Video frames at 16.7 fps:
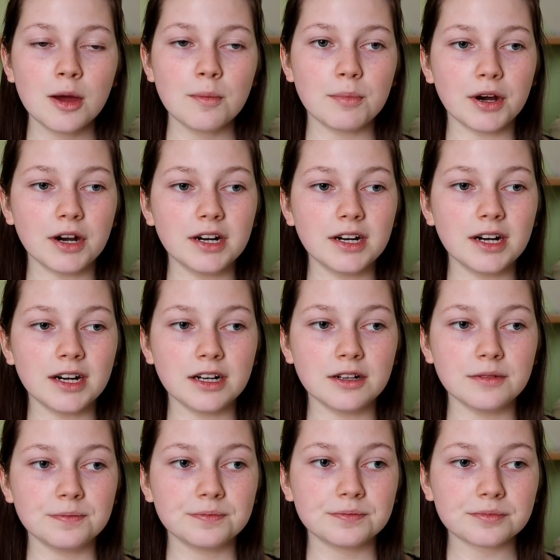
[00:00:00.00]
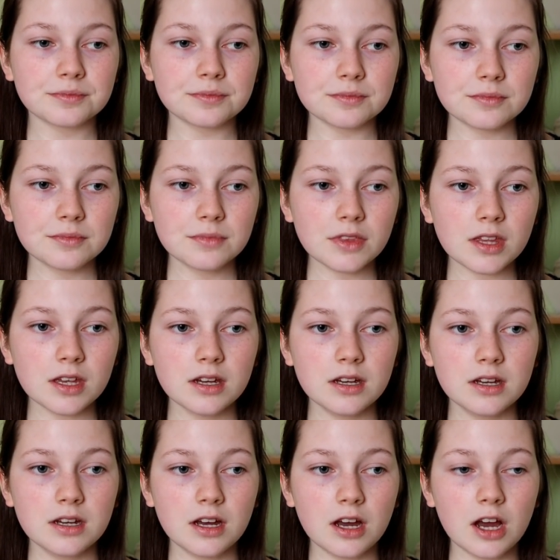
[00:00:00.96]
but
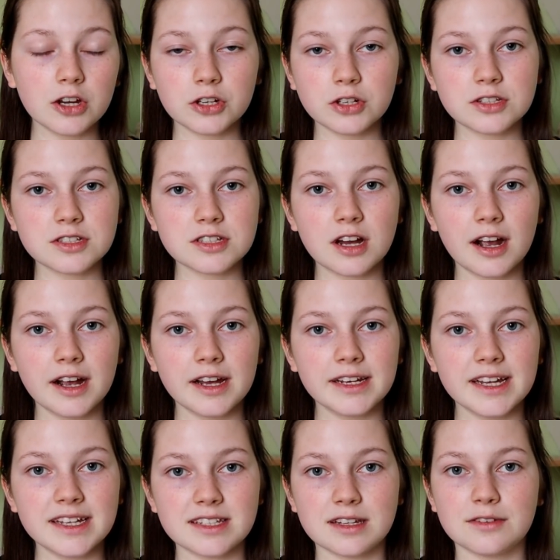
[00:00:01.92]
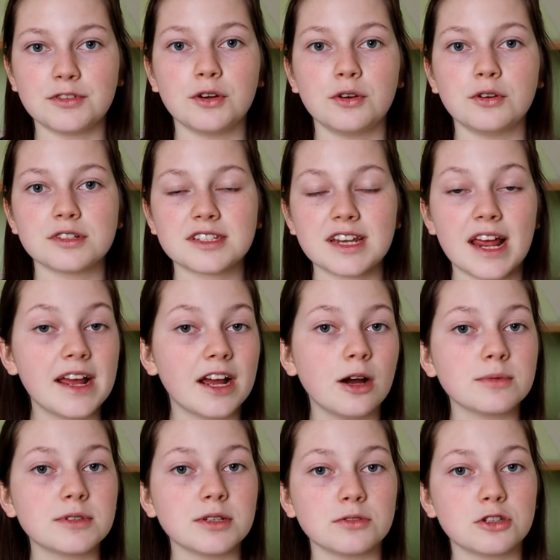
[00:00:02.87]
a good sign is if you're staying
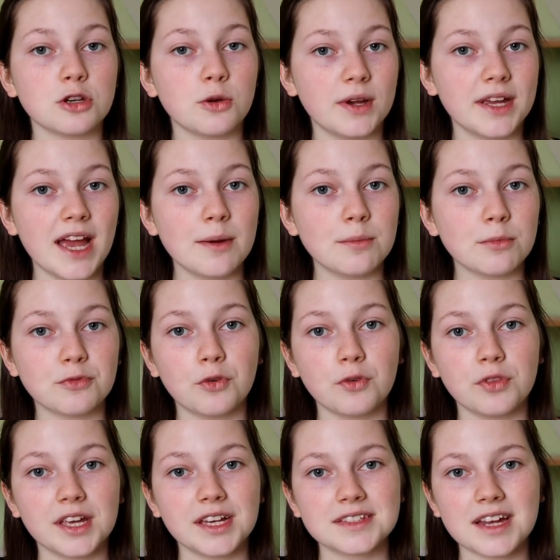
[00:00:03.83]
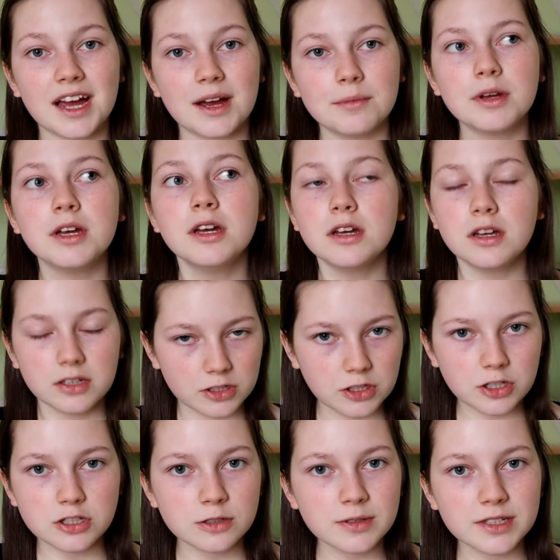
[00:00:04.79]
up till 2 AM before the exam,
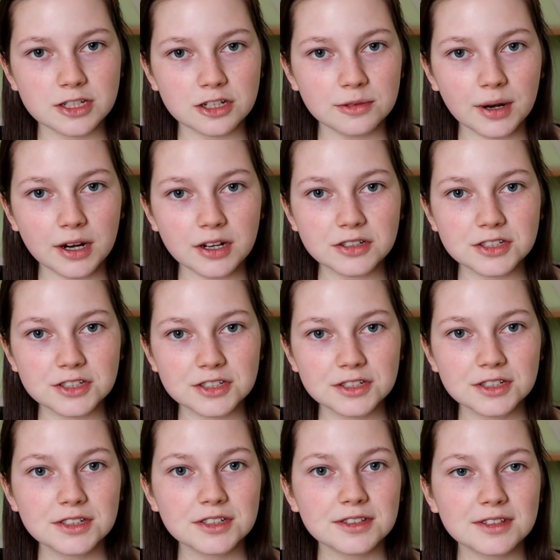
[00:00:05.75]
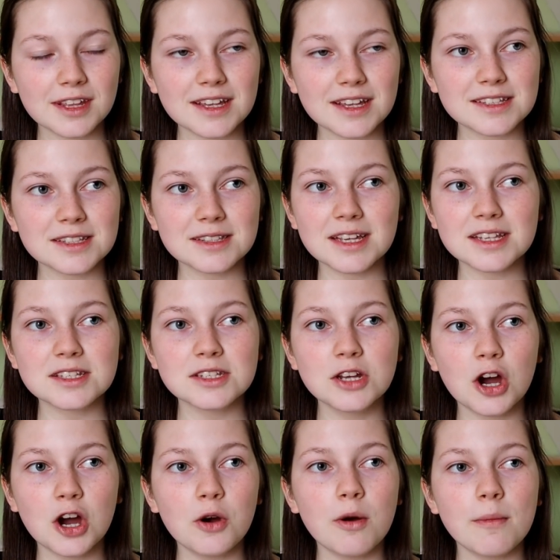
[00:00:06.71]
you're doing too much. There's
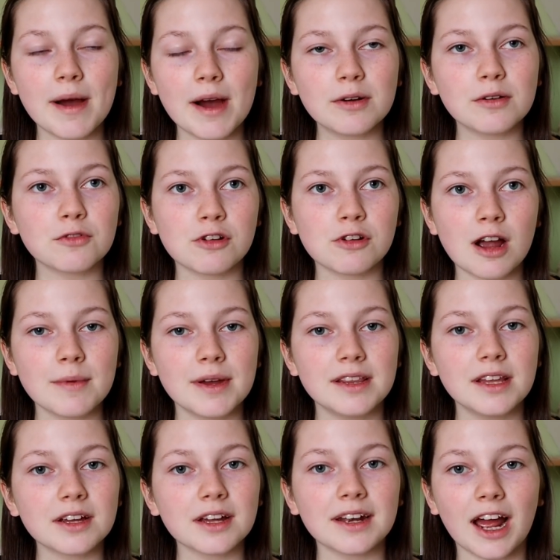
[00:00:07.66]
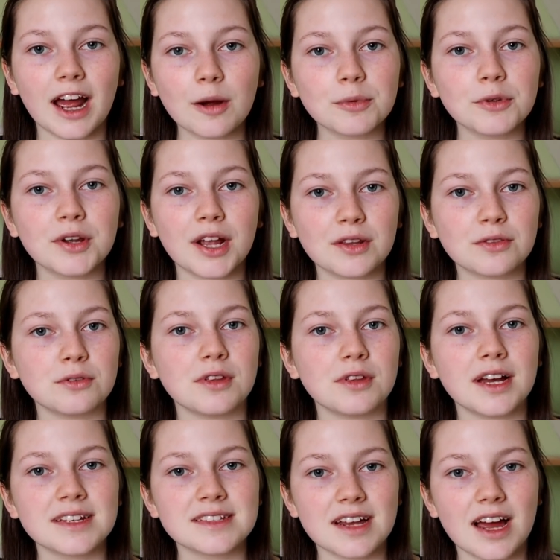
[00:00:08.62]
no amount of cramming that can help you get through
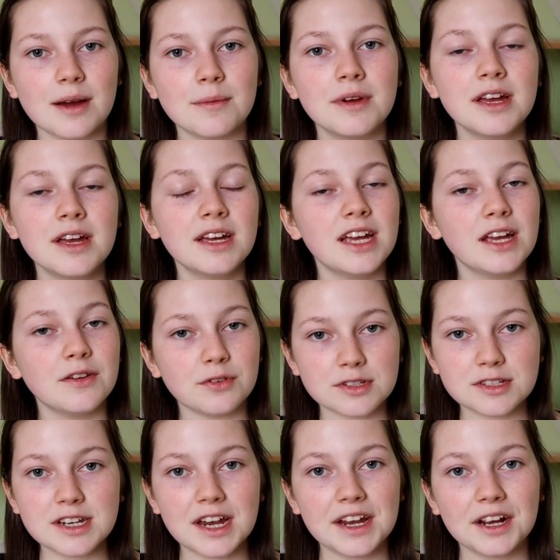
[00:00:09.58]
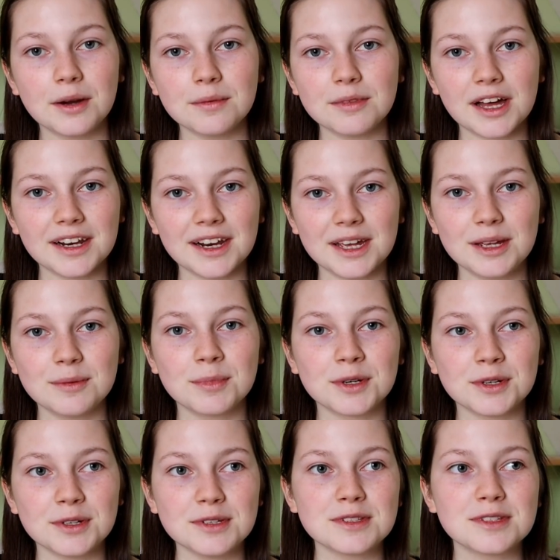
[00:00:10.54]
that exam if you're staying up that late,
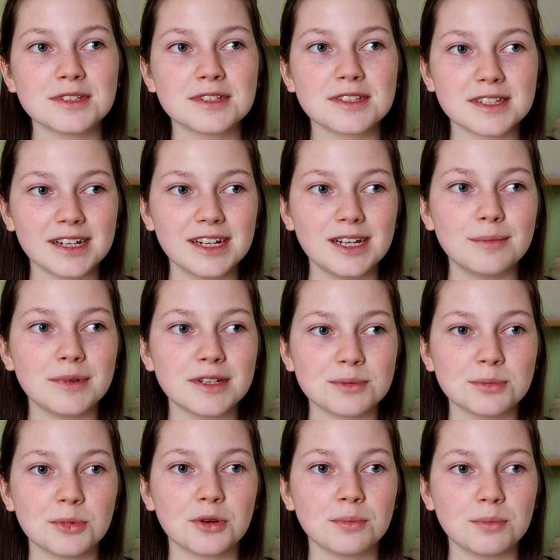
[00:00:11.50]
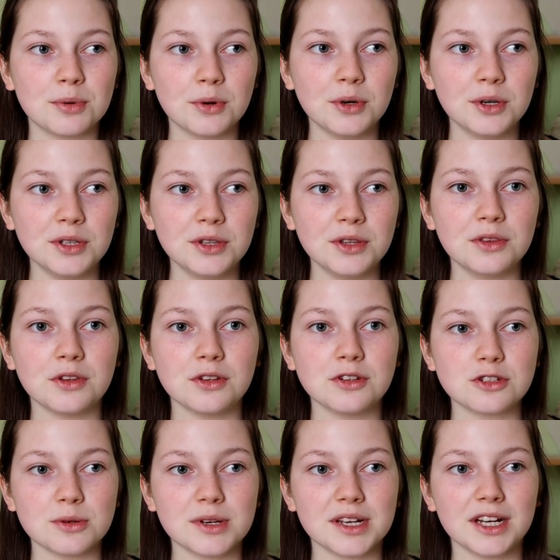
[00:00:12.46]
because sleep is more important than
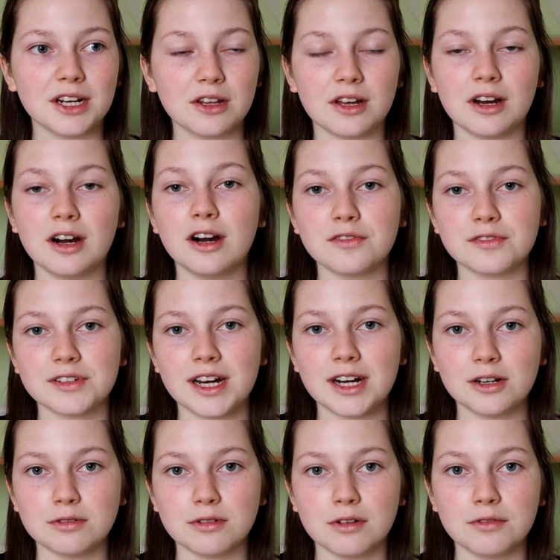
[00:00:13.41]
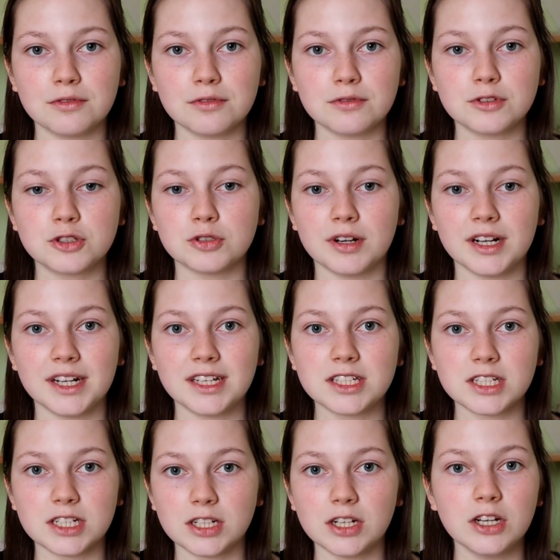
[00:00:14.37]
doing another half an hour of trying
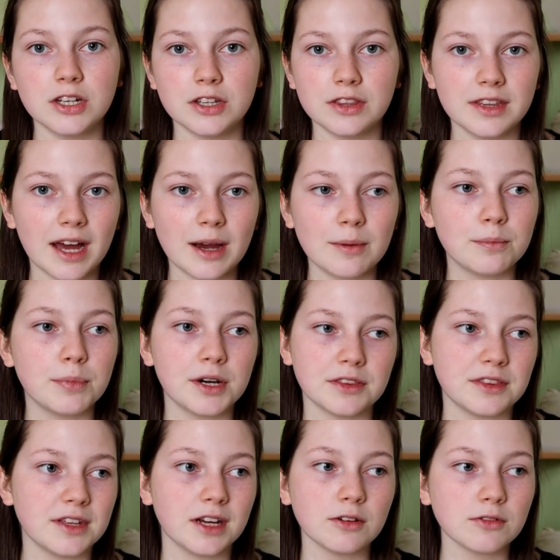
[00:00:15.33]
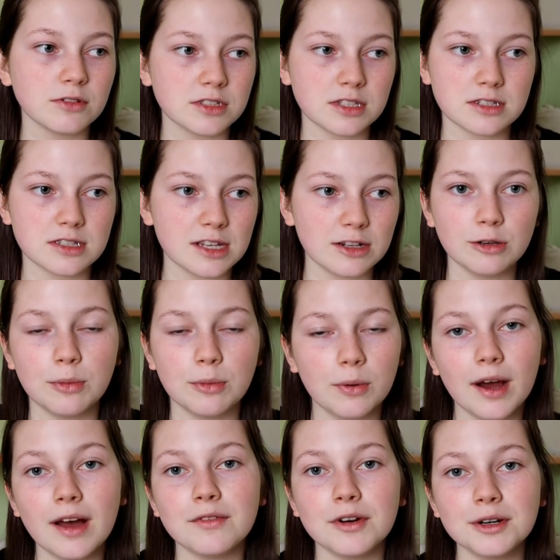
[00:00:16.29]
to learn that Pythagoras' theorem or
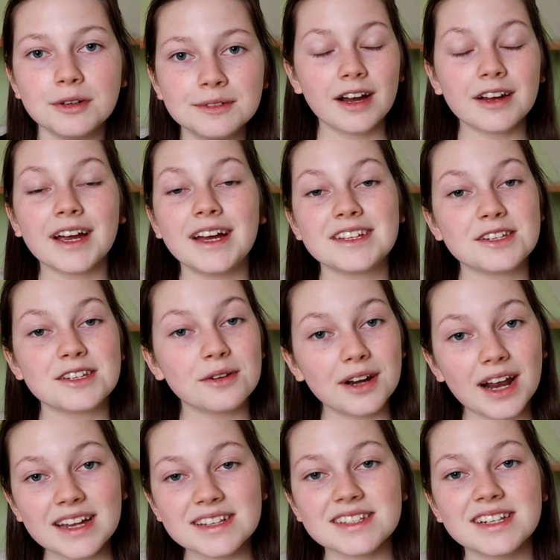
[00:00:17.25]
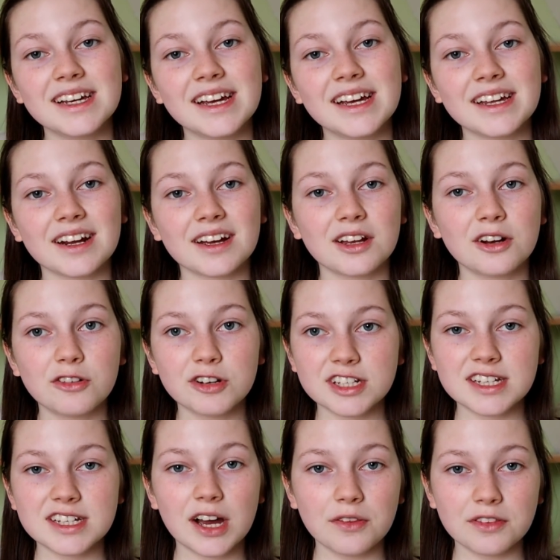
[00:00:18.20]
whatever. Okay, so lastly, and I can
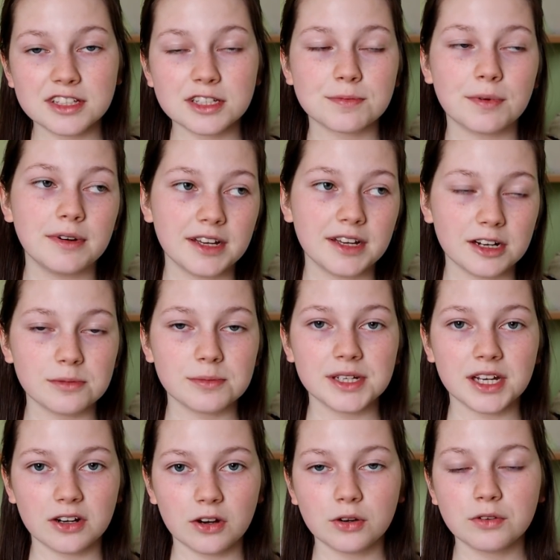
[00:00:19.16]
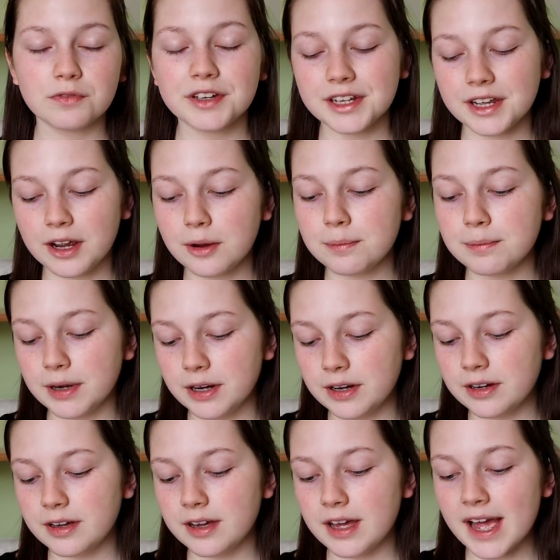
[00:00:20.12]
already tell this is probably going to be a long video,
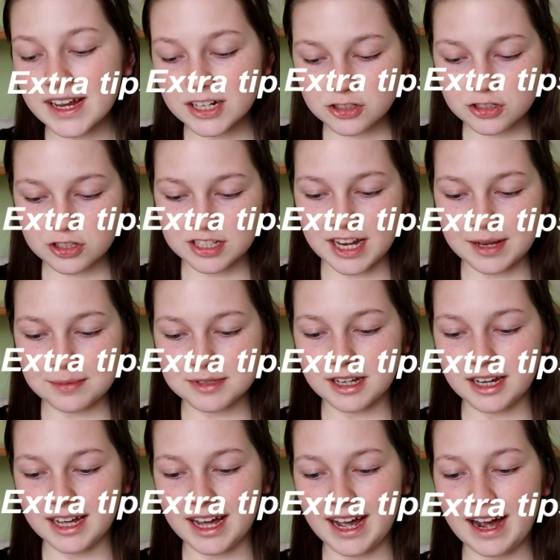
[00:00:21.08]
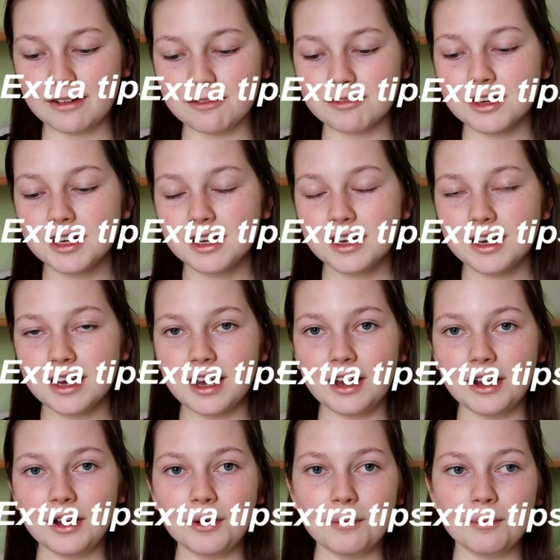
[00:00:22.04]
but extra tips that I
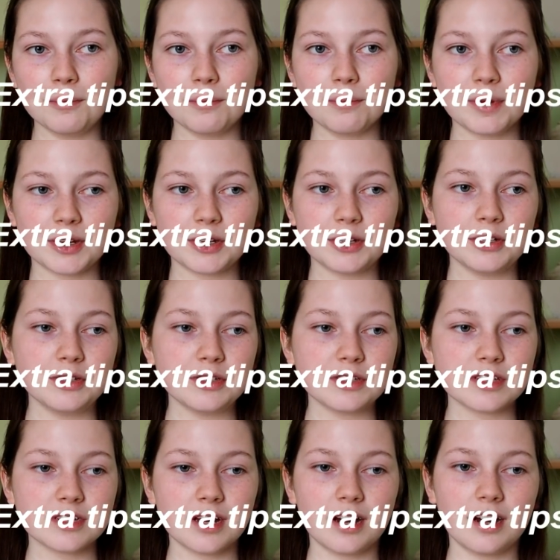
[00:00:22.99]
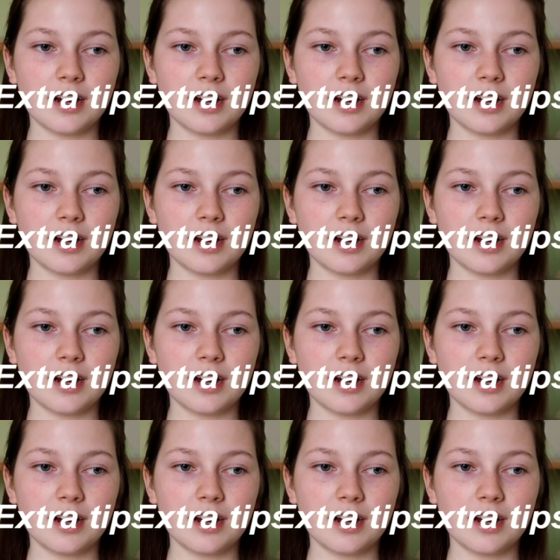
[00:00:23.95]
have, because